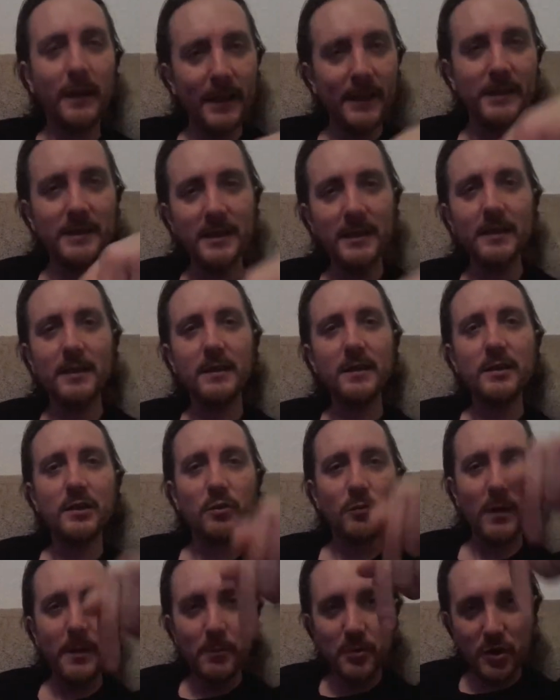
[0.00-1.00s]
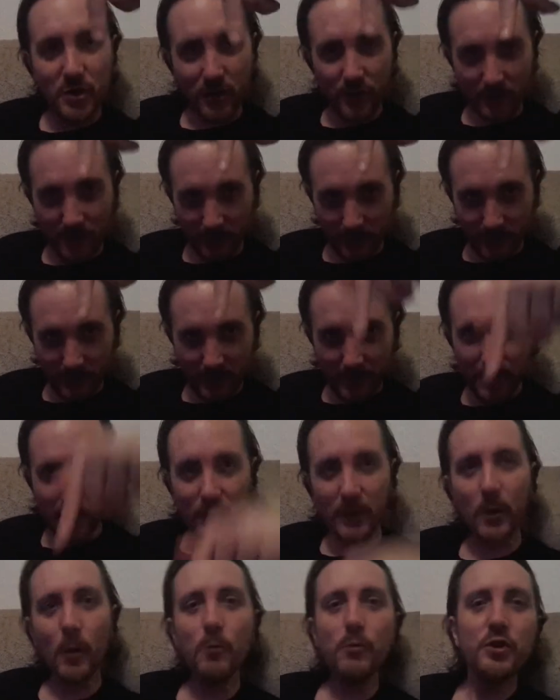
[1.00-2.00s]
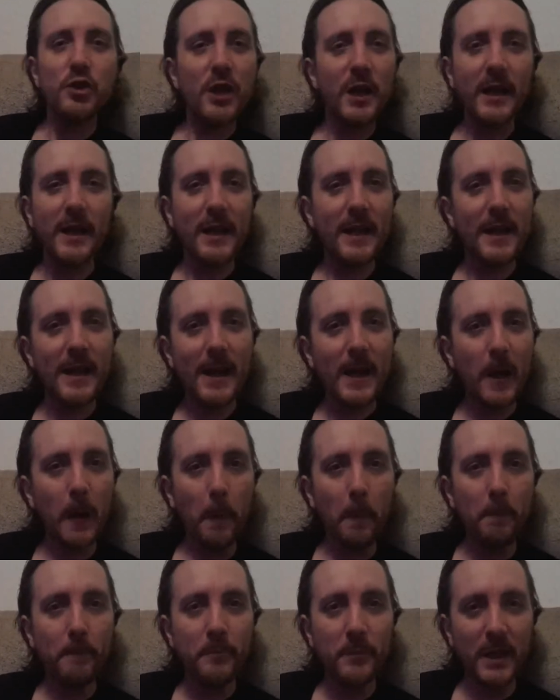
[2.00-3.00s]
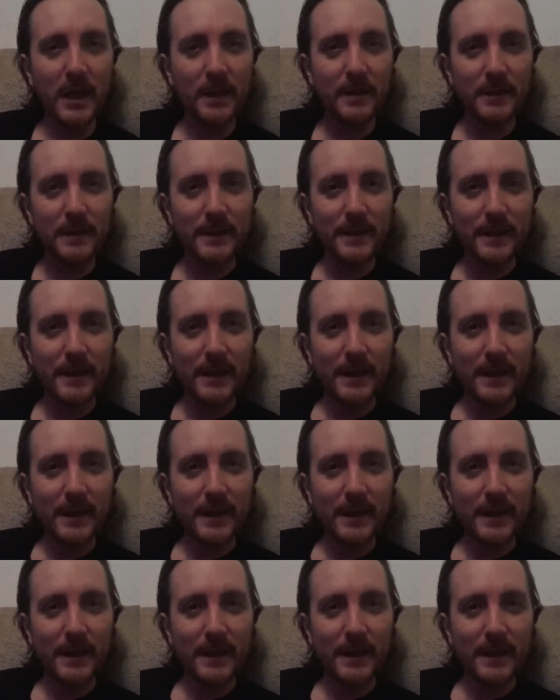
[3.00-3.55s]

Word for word: Links in the description. Go check it out, yeah?